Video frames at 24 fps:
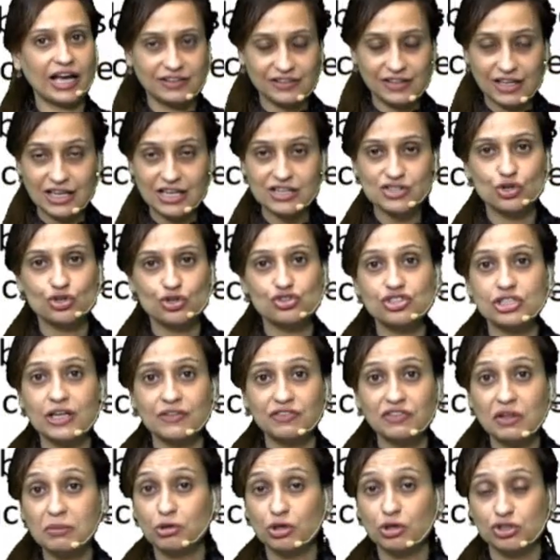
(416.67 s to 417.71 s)
The estrogen and
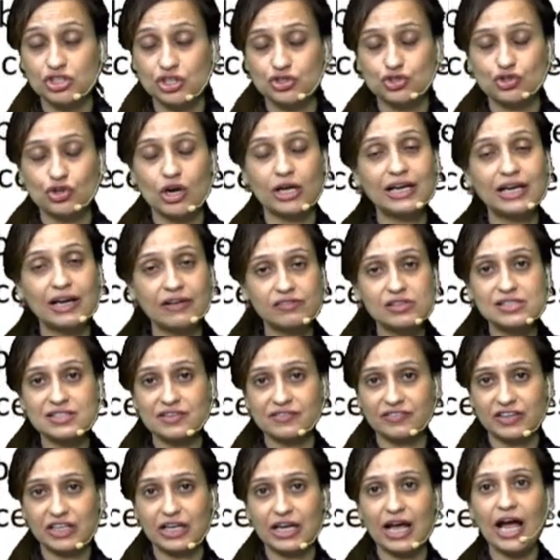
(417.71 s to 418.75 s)
the progesterone levels are
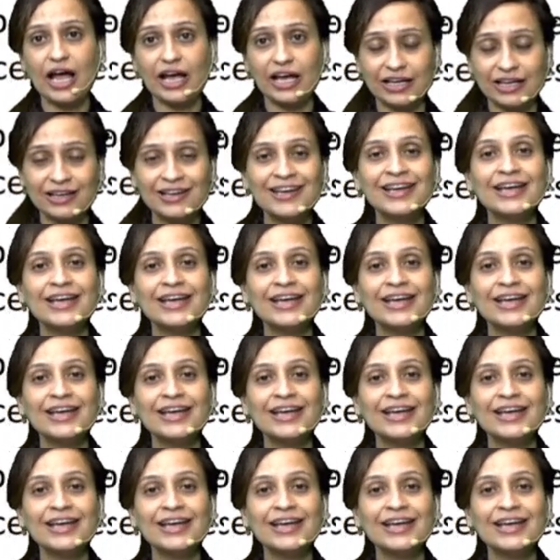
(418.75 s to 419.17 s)
very high.